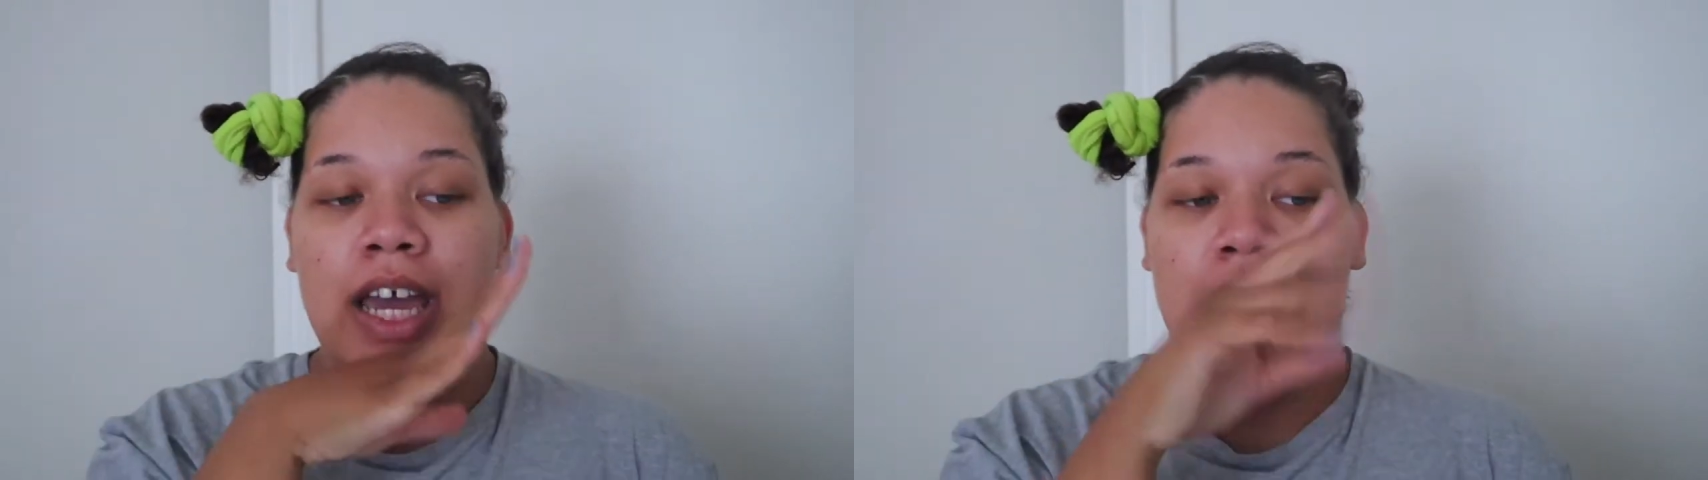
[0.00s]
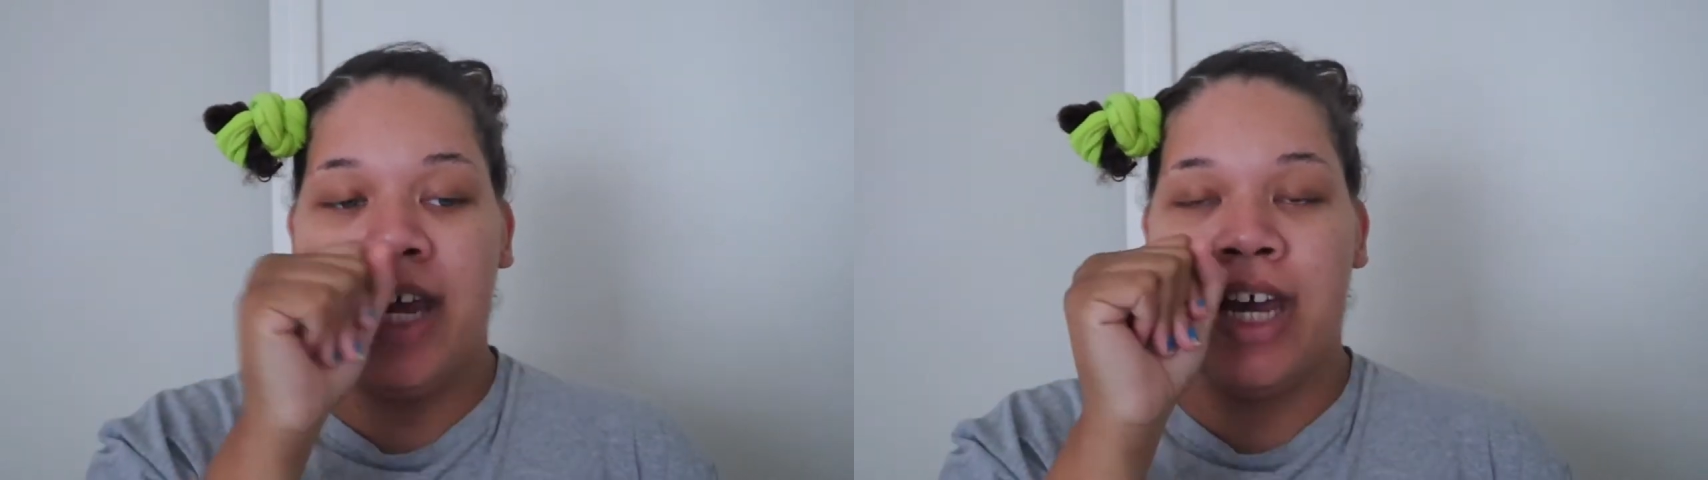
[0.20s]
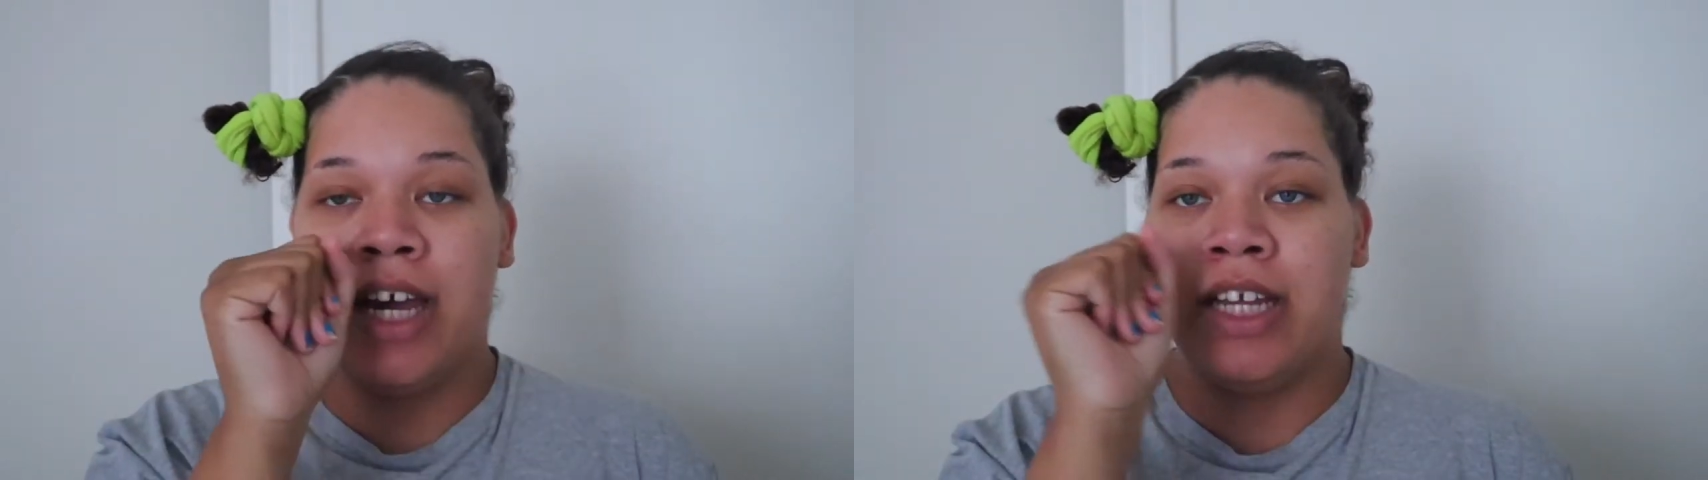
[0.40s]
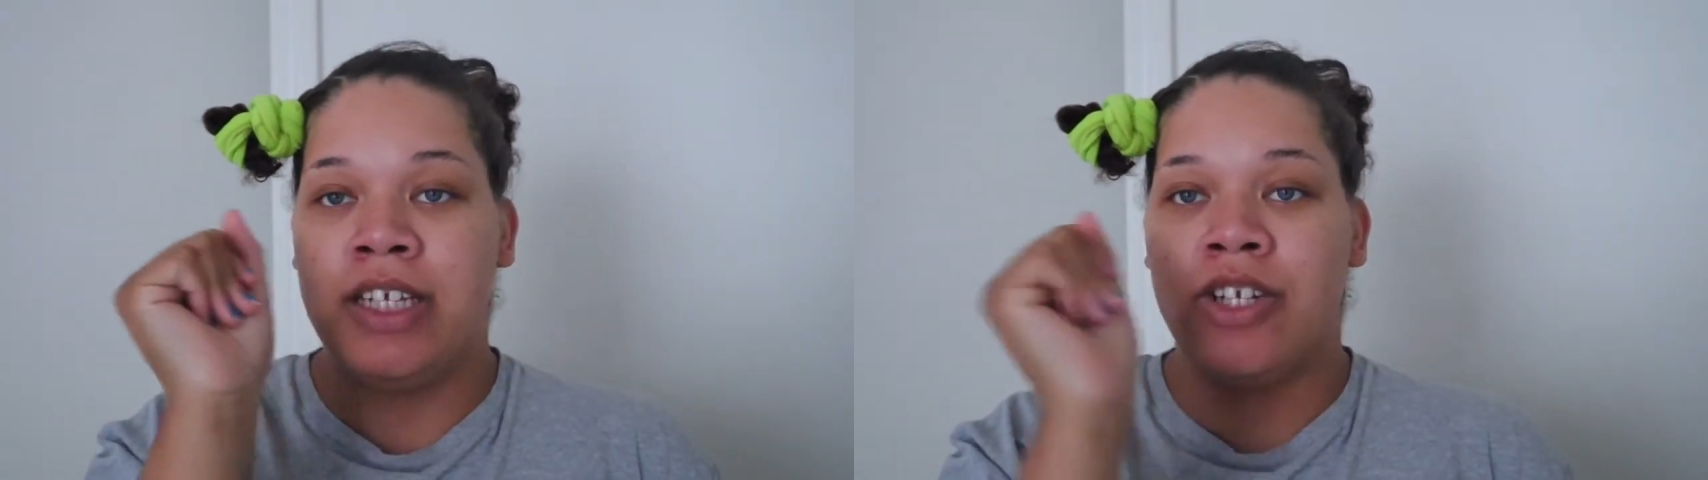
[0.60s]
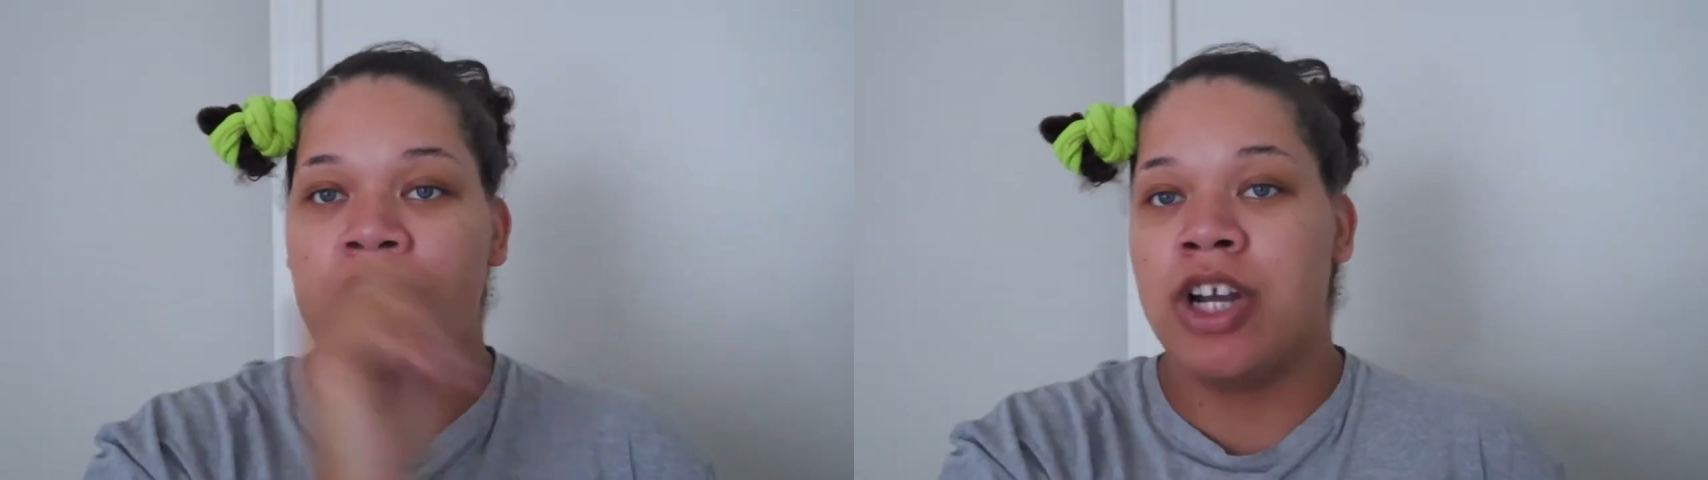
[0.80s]

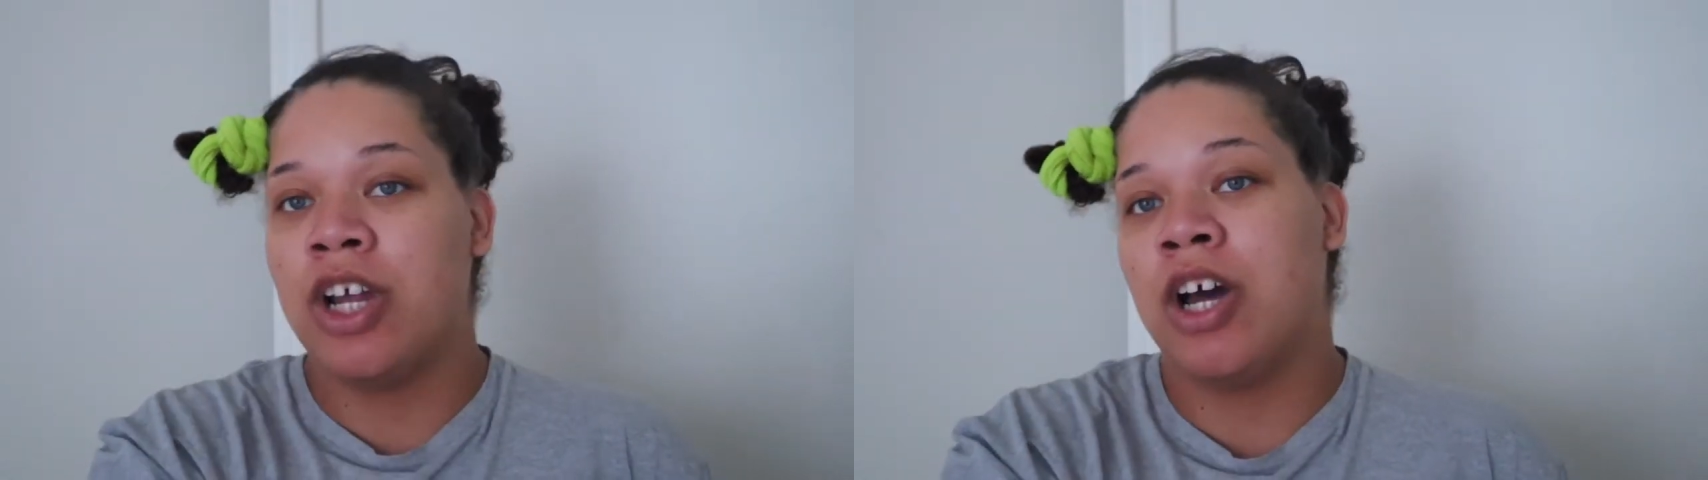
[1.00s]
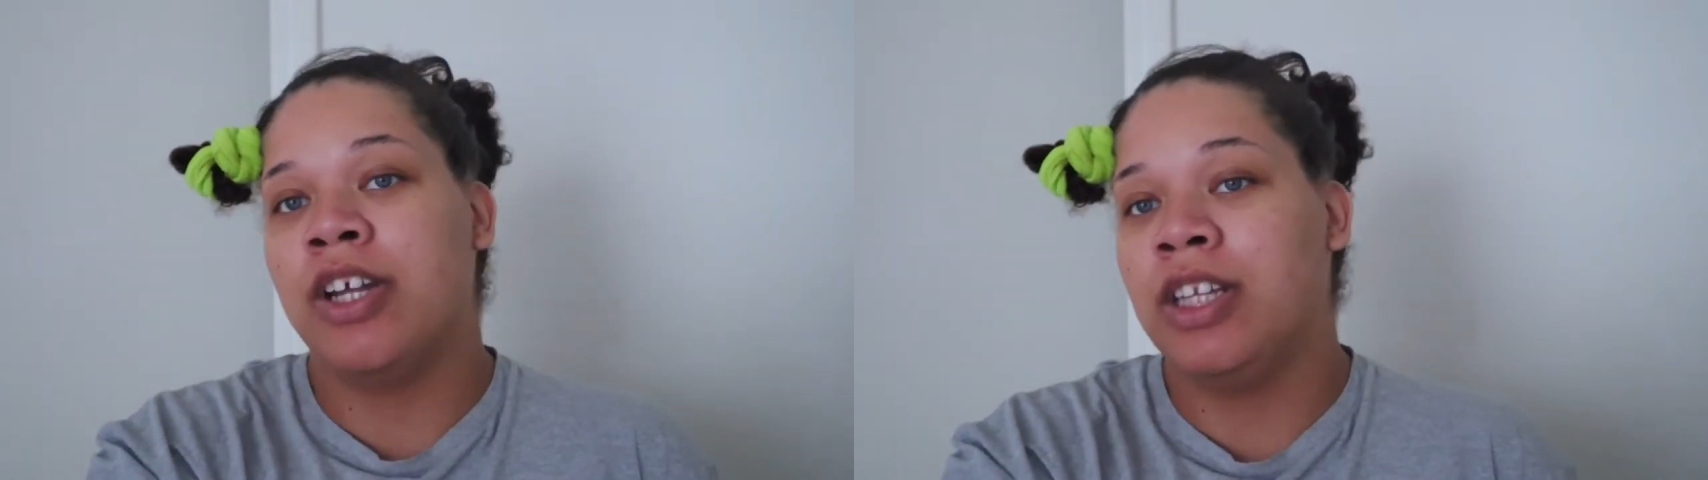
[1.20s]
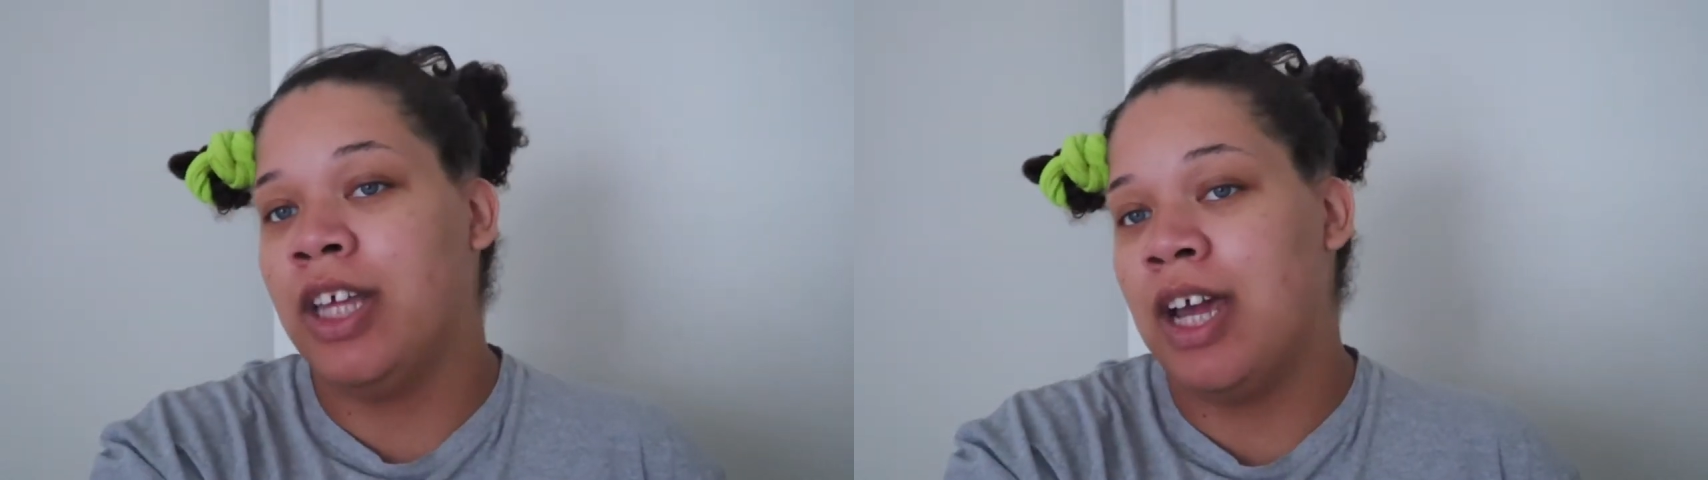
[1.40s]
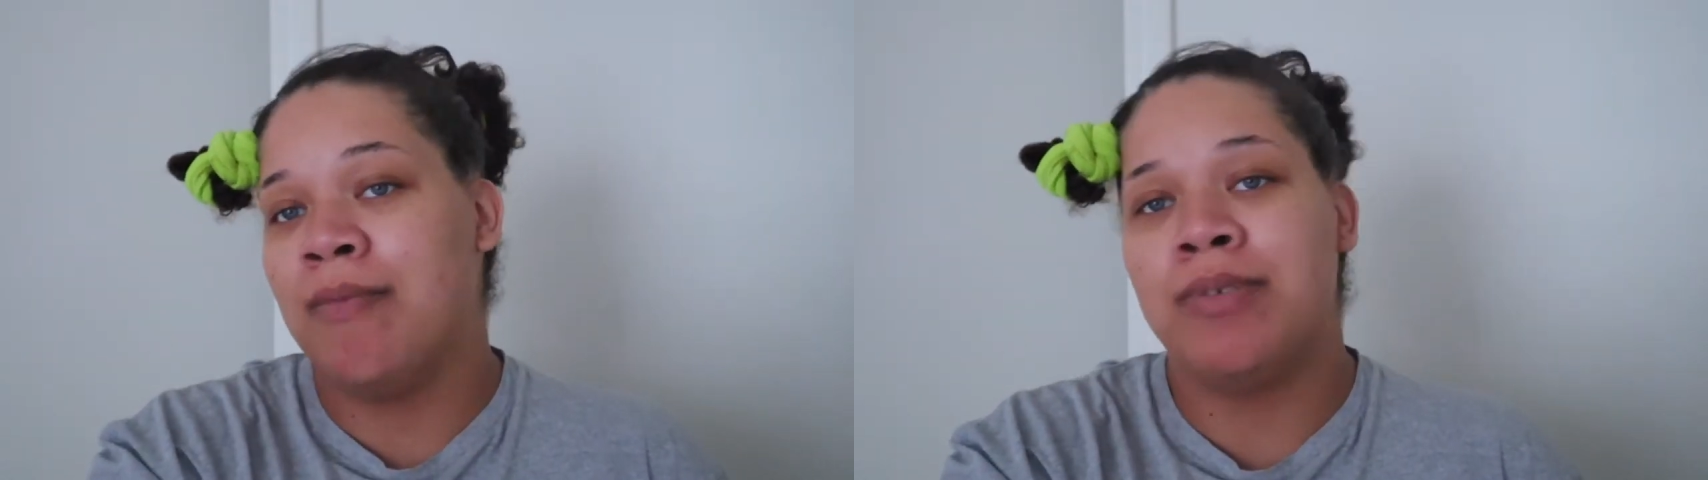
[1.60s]
and turning on the lamp